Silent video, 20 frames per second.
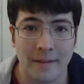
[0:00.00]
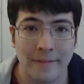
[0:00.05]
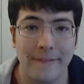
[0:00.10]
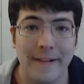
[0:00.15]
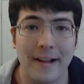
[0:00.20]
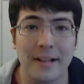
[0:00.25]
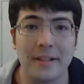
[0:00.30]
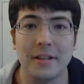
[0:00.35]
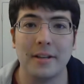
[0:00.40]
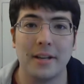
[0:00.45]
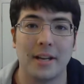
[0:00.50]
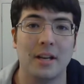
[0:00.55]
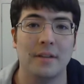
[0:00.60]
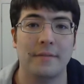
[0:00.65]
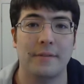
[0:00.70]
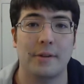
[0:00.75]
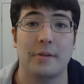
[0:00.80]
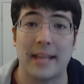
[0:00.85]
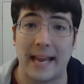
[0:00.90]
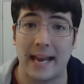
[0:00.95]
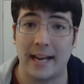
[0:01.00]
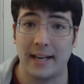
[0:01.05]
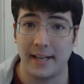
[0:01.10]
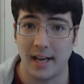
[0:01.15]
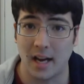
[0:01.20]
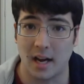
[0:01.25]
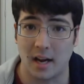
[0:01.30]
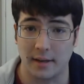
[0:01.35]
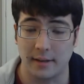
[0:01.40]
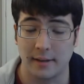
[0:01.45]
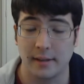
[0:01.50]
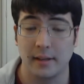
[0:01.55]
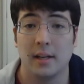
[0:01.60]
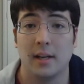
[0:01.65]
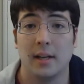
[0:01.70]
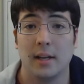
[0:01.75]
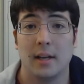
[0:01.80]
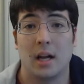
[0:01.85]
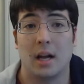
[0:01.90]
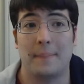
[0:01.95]
I found an interview with Andy Yang
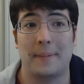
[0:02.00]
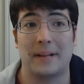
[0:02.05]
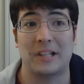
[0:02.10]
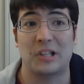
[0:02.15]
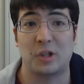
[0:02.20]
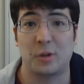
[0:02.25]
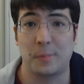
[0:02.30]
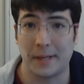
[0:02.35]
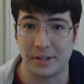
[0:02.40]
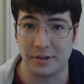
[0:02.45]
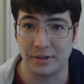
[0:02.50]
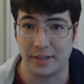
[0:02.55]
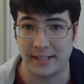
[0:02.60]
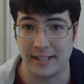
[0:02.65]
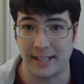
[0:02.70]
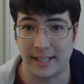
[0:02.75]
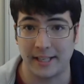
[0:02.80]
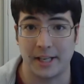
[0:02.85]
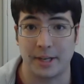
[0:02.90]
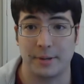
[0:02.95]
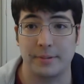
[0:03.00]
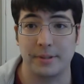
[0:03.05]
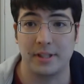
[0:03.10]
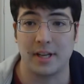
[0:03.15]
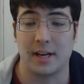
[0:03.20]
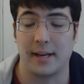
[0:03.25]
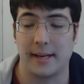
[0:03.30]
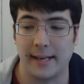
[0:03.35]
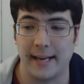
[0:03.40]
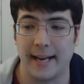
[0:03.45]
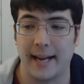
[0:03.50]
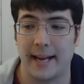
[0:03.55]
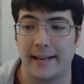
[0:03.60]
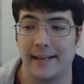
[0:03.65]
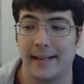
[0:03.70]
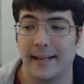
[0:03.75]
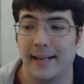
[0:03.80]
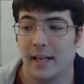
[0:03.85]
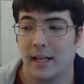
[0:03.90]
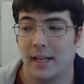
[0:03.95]
about the special identity with Donnie
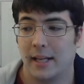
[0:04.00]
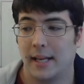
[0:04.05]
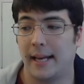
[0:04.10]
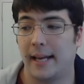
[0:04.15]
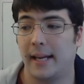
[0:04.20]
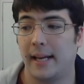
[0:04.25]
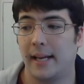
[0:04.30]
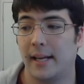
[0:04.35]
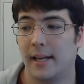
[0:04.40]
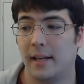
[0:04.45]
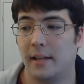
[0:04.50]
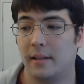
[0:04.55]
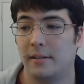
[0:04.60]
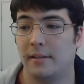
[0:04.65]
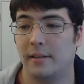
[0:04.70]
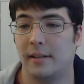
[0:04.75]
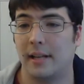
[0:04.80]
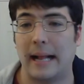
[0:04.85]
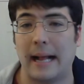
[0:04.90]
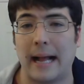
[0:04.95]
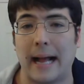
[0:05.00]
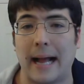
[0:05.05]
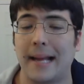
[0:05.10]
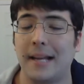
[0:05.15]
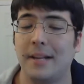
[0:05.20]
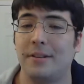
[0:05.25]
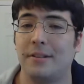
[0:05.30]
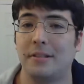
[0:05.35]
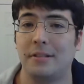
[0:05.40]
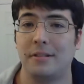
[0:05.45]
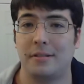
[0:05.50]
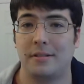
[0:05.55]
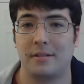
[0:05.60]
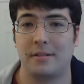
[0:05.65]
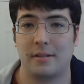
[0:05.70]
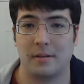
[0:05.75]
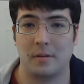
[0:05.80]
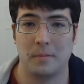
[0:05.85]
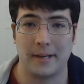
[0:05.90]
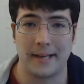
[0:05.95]
Yen, and I
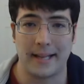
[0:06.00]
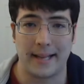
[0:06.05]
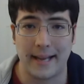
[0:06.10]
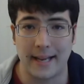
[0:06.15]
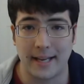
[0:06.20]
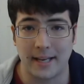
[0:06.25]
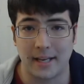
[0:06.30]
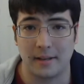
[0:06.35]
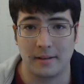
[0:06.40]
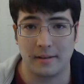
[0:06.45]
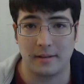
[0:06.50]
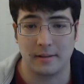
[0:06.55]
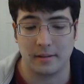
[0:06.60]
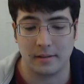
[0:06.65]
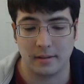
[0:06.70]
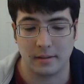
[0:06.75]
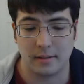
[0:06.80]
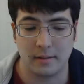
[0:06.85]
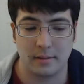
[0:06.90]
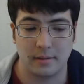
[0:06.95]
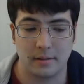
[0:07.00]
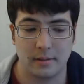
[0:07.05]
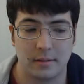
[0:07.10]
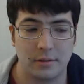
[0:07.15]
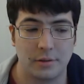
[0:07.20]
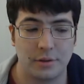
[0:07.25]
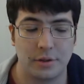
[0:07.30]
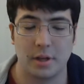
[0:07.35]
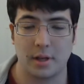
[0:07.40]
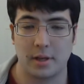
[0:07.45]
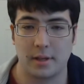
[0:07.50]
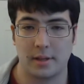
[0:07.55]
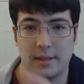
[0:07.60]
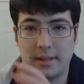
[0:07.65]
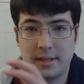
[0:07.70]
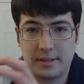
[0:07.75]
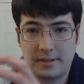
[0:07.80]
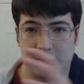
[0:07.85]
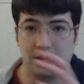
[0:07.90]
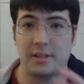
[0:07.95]
just went ahead and took
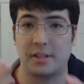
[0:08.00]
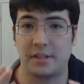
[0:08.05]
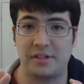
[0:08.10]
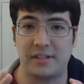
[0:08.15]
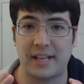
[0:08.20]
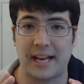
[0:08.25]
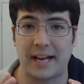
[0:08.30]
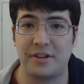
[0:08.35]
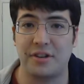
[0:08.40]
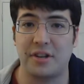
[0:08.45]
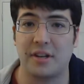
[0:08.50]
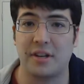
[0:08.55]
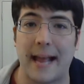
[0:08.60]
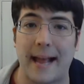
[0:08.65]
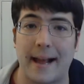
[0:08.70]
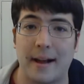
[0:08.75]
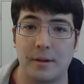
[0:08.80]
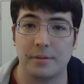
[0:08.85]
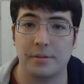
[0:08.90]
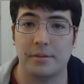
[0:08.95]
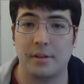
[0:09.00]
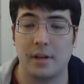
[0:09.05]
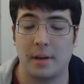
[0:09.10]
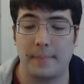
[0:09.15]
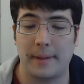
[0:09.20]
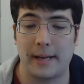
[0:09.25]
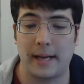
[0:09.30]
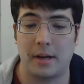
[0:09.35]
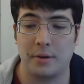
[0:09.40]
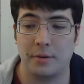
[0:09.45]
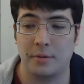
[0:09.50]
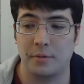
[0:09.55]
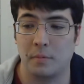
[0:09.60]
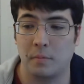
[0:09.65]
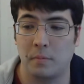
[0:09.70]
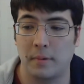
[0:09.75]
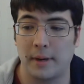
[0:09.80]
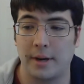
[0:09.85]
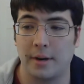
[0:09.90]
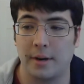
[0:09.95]
the section out about
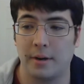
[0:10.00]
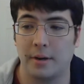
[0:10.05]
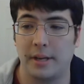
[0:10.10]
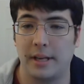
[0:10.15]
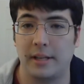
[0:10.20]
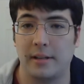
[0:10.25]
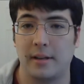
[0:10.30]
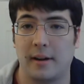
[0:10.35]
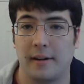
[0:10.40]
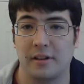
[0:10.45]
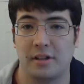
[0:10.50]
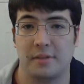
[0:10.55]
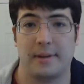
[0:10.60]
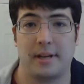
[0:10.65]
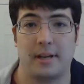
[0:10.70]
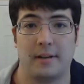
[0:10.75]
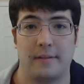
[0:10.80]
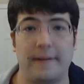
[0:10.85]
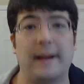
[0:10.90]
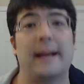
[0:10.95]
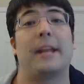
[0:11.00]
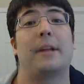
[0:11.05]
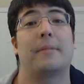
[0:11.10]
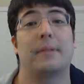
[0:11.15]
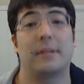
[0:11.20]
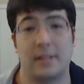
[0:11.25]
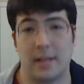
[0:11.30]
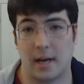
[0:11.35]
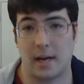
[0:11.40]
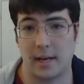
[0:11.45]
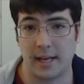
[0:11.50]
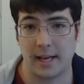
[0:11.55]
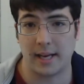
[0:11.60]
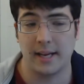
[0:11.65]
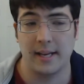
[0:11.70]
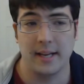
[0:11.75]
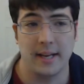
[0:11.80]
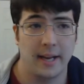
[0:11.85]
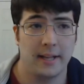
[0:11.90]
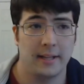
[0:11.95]
where he talks about fighting with
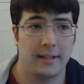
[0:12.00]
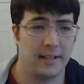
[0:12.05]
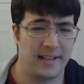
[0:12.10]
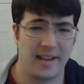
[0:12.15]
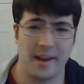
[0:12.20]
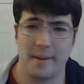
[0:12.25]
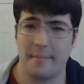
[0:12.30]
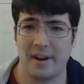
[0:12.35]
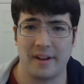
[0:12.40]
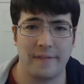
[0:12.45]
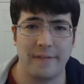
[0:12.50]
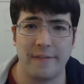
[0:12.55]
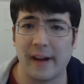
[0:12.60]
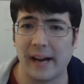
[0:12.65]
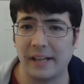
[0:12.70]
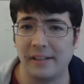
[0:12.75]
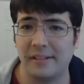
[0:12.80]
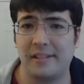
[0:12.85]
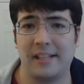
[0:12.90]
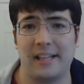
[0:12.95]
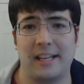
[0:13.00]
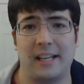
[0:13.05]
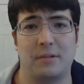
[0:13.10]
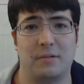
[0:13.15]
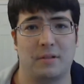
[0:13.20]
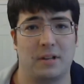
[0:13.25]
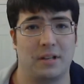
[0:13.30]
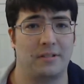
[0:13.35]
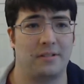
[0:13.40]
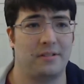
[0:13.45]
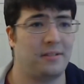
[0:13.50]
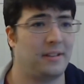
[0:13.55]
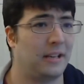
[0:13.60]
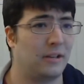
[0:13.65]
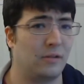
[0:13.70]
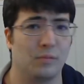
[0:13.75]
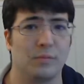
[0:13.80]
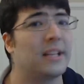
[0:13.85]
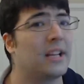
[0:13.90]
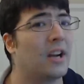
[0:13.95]
Donnie, the 10-minute fight scene where it's
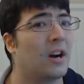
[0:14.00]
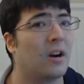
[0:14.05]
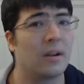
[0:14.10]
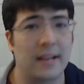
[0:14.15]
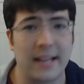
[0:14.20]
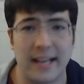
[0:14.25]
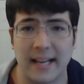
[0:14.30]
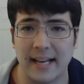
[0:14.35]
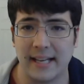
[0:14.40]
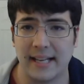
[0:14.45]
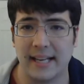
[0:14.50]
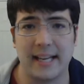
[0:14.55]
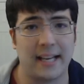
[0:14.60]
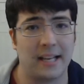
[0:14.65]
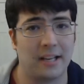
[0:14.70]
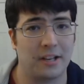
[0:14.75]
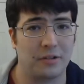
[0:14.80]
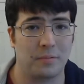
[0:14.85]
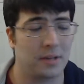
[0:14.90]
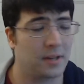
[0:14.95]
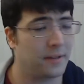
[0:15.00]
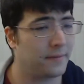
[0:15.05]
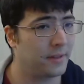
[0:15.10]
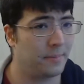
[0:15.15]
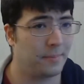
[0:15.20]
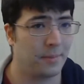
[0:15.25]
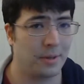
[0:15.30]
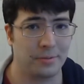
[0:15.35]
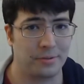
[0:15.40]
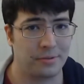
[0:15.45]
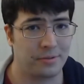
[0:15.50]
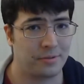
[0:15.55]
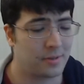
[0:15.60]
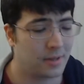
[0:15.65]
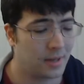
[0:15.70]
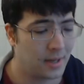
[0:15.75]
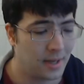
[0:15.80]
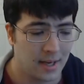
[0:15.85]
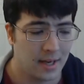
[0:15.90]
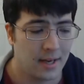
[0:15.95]
like really hard hitting and it's one of the
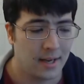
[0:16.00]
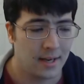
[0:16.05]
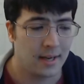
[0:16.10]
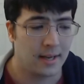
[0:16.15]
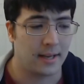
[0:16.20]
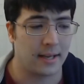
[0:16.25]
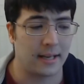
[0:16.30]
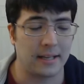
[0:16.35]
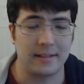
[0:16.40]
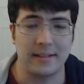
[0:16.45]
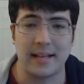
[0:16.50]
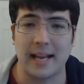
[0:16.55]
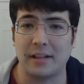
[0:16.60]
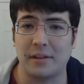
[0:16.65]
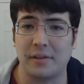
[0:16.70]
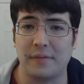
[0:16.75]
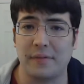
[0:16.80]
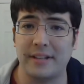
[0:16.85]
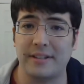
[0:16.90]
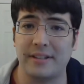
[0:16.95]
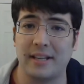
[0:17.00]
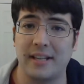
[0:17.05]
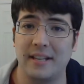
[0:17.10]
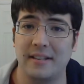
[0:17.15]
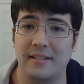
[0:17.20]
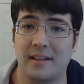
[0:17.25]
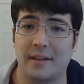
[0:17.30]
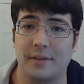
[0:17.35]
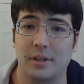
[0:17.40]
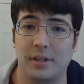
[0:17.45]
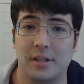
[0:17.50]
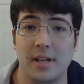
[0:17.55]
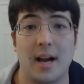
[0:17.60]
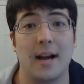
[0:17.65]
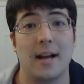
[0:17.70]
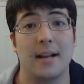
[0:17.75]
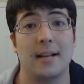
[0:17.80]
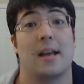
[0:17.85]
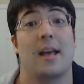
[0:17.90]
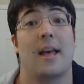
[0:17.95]
most intense fights that he's ever
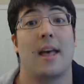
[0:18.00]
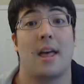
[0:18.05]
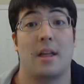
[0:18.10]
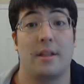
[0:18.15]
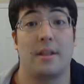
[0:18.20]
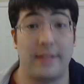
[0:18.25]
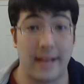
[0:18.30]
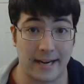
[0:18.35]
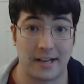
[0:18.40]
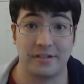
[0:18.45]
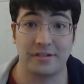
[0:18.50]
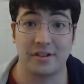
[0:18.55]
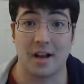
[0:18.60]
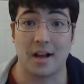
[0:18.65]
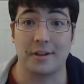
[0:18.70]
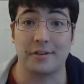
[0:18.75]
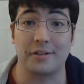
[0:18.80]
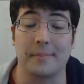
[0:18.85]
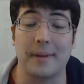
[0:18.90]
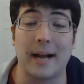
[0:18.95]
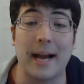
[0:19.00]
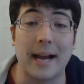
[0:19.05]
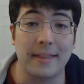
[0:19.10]
done. That is awesome.